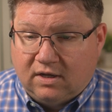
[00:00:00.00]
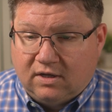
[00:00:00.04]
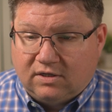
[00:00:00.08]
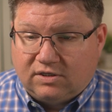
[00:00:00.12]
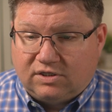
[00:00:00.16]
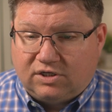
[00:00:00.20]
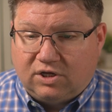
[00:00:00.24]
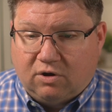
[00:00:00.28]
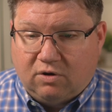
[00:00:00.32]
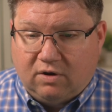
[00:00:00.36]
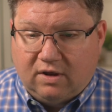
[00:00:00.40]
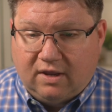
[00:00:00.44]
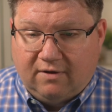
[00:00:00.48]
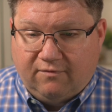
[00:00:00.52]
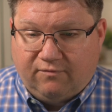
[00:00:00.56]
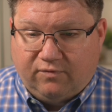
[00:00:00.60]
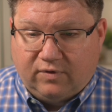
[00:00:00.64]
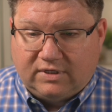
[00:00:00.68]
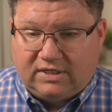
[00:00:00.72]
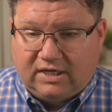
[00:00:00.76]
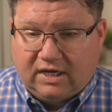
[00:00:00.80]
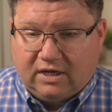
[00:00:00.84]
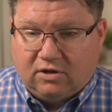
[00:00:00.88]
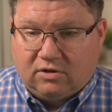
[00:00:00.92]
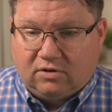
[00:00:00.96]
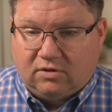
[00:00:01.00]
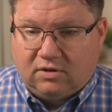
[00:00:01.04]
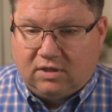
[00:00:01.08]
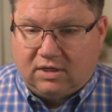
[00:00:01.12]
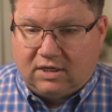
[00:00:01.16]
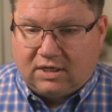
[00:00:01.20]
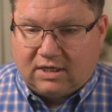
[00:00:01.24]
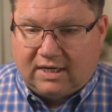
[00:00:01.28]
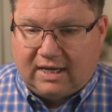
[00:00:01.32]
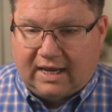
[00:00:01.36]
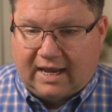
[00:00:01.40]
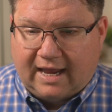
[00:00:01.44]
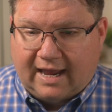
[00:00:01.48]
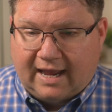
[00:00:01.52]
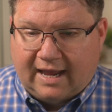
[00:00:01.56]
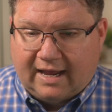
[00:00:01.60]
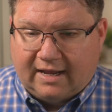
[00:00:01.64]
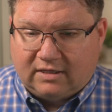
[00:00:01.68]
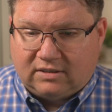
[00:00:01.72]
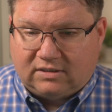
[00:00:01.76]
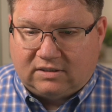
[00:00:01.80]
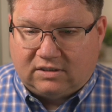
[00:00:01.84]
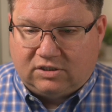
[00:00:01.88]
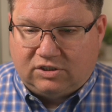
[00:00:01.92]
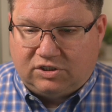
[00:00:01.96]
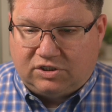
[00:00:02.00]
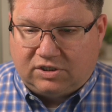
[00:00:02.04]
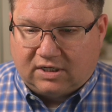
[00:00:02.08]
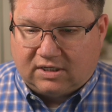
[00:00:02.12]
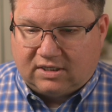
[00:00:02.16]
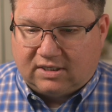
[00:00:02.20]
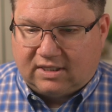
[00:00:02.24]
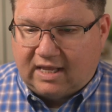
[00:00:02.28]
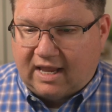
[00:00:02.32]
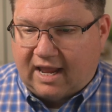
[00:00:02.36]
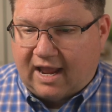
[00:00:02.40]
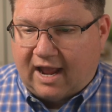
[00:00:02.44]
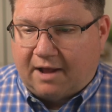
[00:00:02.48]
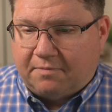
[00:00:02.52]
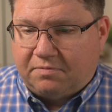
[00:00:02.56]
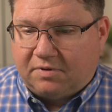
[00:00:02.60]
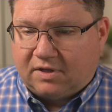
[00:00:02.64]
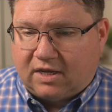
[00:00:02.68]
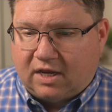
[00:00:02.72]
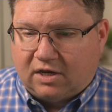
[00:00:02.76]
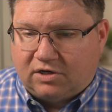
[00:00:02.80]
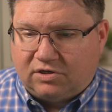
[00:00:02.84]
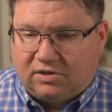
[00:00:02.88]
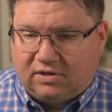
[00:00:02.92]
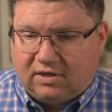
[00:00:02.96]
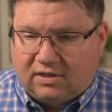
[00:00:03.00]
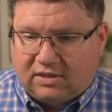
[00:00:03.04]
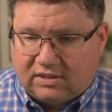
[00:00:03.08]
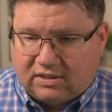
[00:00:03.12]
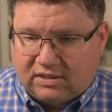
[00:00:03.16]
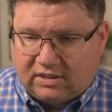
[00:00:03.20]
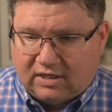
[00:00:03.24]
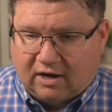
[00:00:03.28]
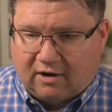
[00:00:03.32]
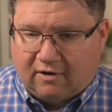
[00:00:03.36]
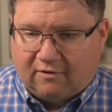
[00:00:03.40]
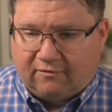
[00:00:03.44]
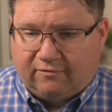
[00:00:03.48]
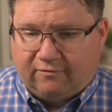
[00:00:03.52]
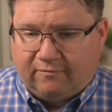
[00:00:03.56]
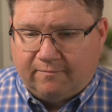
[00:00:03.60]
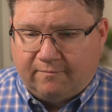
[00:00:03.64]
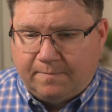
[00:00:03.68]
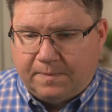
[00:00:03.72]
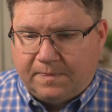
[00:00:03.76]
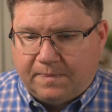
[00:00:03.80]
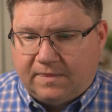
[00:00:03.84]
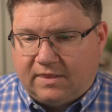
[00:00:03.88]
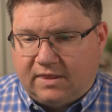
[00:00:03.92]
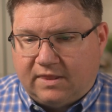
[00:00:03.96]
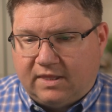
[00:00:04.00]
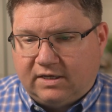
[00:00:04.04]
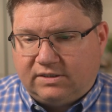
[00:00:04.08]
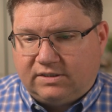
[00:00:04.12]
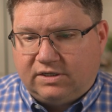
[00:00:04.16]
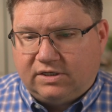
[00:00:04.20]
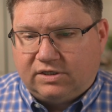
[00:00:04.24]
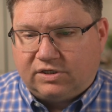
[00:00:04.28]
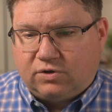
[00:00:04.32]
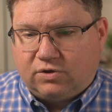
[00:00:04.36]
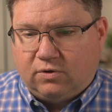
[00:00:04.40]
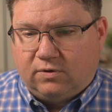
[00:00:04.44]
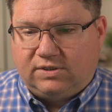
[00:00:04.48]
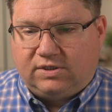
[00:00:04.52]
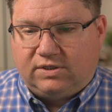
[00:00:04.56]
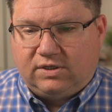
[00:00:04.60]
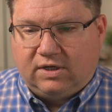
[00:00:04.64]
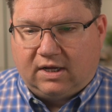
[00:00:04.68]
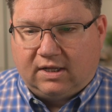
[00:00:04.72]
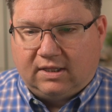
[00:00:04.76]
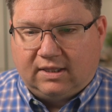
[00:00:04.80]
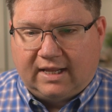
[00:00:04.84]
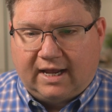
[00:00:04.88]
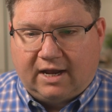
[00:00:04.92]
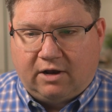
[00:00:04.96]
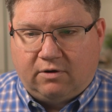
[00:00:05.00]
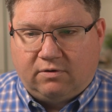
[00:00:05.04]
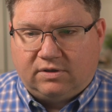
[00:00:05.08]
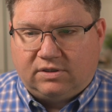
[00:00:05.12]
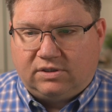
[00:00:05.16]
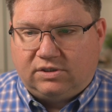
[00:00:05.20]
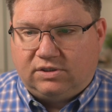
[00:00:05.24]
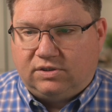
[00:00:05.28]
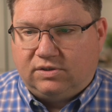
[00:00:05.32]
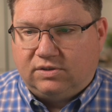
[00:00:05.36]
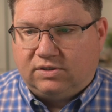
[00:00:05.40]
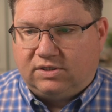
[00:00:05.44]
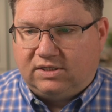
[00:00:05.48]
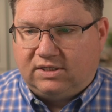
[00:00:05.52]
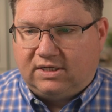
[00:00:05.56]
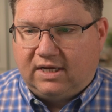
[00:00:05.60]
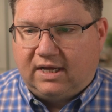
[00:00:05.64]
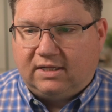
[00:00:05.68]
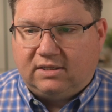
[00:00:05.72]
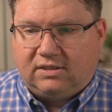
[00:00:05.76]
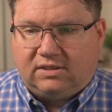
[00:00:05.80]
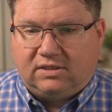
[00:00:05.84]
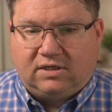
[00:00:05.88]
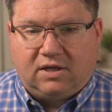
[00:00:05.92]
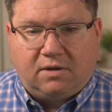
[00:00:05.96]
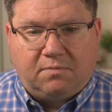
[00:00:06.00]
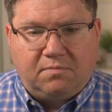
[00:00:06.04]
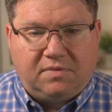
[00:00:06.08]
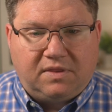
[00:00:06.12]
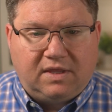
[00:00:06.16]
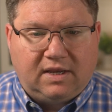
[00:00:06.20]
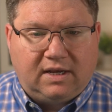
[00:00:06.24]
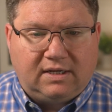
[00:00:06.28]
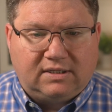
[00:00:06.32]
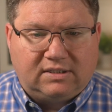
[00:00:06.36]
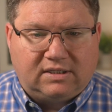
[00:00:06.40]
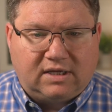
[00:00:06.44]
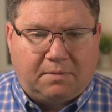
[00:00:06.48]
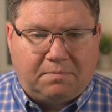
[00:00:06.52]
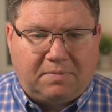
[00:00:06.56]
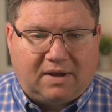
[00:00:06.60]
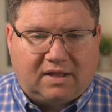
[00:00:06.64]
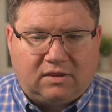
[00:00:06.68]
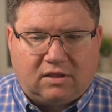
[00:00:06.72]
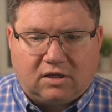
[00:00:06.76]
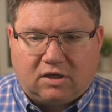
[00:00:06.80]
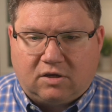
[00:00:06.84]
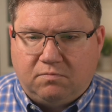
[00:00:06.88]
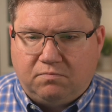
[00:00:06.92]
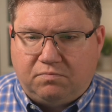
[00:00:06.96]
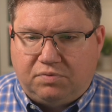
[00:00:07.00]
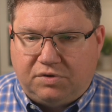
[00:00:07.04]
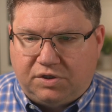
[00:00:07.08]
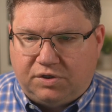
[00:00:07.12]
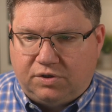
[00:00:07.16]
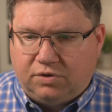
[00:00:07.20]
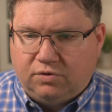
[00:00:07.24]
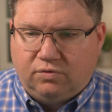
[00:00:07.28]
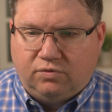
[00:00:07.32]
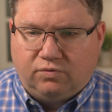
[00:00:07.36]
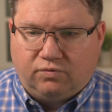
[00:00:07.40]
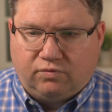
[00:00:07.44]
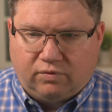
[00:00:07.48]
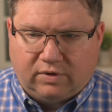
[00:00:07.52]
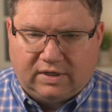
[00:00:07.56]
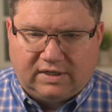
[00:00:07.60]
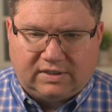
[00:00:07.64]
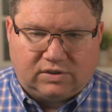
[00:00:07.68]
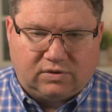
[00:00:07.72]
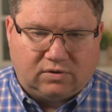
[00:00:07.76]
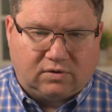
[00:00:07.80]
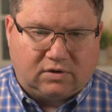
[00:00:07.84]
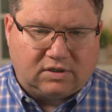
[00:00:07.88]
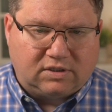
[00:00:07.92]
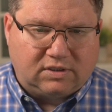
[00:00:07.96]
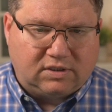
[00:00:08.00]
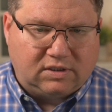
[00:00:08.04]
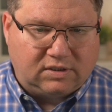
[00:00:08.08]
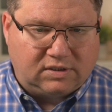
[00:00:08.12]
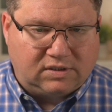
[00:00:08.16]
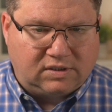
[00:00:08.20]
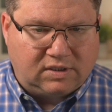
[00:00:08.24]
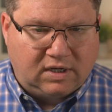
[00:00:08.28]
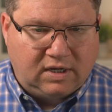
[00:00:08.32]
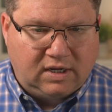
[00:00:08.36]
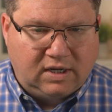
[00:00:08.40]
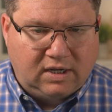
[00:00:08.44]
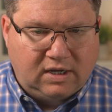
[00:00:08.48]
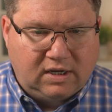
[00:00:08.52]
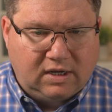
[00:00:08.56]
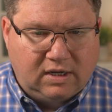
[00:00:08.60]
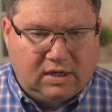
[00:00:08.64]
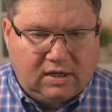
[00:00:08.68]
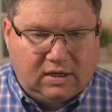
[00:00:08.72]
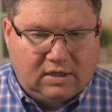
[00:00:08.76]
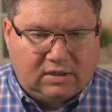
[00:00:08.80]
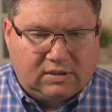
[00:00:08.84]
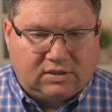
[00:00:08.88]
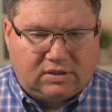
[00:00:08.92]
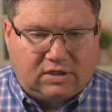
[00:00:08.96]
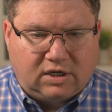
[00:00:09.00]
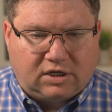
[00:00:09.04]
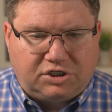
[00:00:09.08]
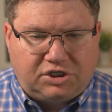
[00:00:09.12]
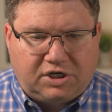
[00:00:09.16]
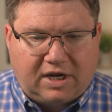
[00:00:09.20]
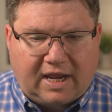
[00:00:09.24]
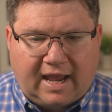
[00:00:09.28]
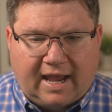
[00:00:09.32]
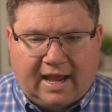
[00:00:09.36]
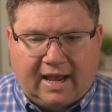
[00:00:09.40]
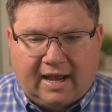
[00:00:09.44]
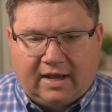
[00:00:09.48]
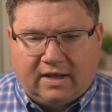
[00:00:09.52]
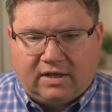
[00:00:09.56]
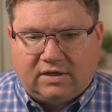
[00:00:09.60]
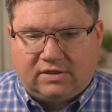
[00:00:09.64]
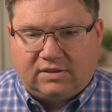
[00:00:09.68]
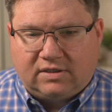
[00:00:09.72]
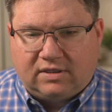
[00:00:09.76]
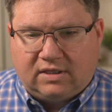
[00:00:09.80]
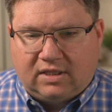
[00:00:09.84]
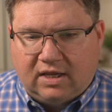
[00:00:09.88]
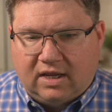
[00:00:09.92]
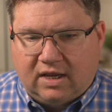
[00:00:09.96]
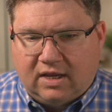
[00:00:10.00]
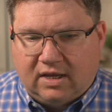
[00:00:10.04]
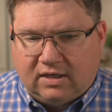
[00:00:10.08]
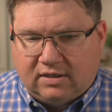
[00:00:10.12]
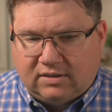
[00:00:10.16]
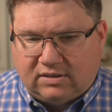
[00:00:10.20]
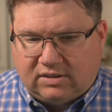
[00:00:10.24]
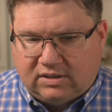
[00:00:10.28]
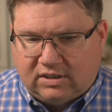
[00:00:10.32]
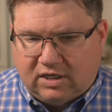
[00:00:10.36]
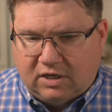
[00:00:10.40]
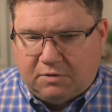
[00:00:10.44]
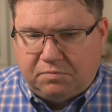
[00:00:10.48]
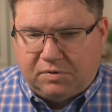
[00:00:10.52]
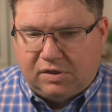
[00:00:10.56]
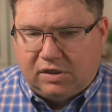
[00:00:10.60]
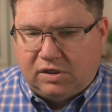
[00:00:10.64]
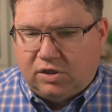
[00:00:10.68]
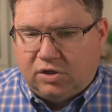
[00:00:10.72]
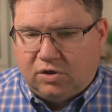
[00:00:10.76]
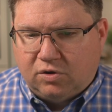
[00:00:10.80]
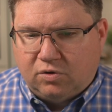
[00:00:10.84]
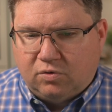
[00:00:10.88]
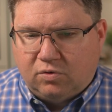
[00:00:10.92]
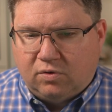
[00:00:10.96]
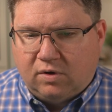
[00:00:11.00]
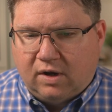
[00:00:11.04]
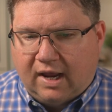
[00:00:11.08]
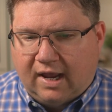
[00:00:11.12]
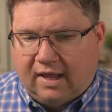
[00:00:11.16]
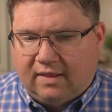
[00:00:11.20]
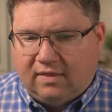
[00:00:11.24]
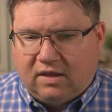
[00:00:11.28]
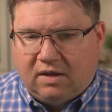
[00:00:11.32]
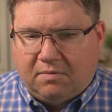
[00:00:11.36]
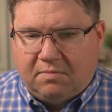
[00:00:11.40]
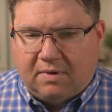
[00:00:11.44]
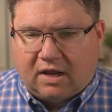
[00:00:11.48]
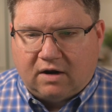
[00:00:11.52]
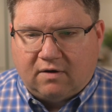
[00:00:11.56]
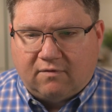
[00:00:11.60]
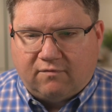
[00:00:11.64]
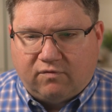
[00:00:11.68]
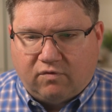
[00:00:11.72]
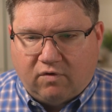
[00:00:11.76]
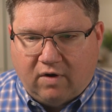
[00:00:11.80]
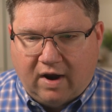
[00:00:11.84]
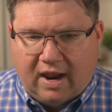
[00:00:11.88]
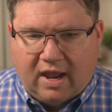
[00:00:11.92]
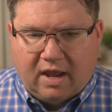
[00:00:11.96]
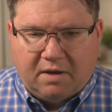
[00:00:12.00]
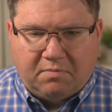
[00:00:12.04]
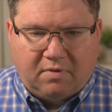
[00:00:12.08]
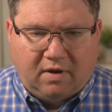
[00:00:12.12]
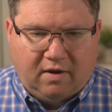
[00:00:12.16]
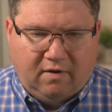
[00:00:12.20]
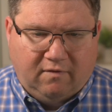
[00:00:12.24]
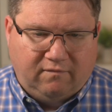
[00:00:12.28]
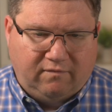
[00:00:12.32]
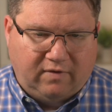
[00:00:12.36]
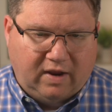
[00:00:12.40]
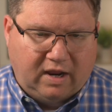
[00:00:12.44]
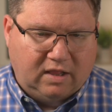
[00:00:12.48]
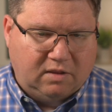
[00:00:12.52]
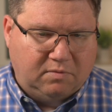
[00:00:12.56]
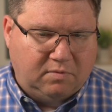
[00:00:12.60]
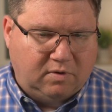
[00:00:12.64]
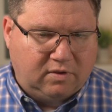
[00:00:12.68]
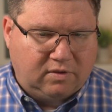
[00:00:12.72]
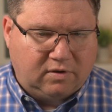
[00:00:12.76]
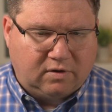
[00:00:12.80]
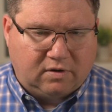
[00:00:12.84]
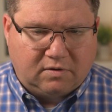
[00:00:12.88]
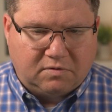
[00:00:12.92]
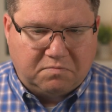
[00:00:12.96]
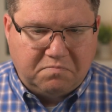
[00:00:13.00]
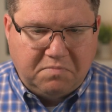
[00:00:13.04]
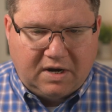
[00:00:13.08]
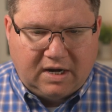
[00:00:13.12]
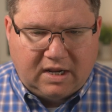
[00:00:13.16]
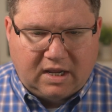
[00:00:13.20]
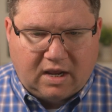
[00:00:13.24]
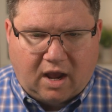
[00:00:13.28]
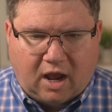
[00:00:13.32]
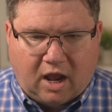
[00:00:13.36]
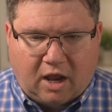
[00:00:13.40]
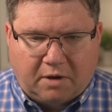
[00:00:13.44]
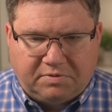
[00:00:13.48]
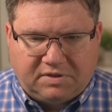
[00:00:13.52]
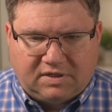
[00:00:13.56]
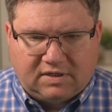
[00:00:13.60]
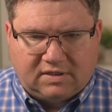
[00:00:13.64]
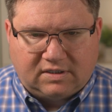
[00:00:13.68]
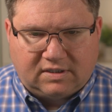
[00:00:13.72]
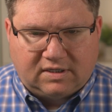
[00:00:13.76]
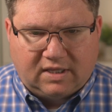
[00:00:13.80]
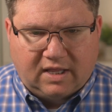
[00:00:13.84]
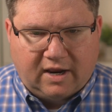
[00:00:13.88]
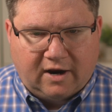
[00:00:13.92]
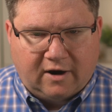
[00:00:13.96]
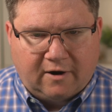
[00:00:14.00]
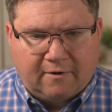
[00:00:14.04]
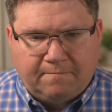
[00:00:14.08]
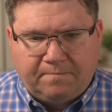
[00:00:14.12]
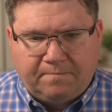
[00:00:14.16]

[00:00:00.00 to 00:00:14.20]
So if we take a look at just the application itself, this is going to allow us to set some things about the compute resources, such as the CPU and the amount of RAM available. There are many options there.